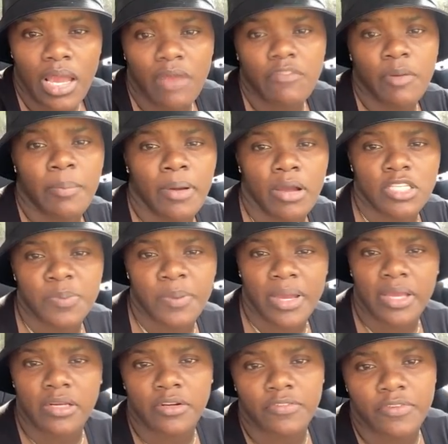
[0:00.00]
have a bald
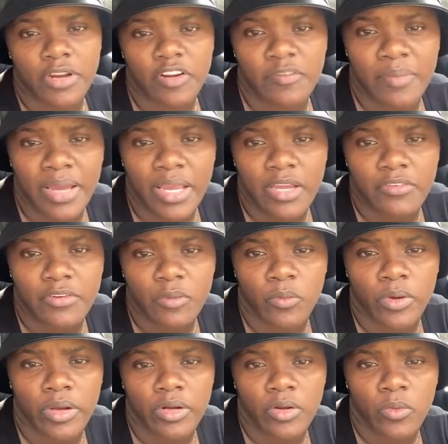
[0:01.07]
spot in the front of my head from
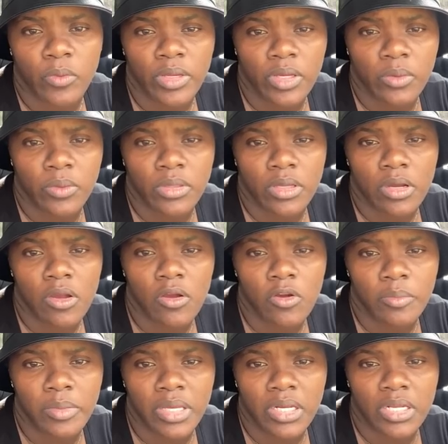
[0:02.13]
wearing a wig with a
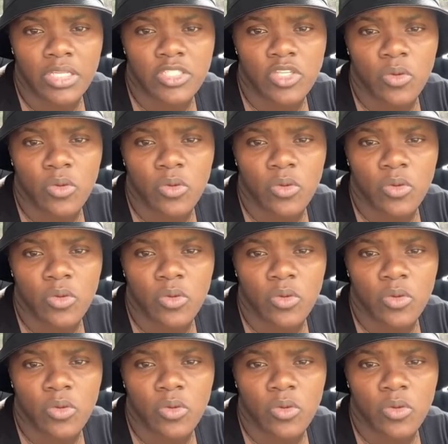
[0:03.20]
comb in it.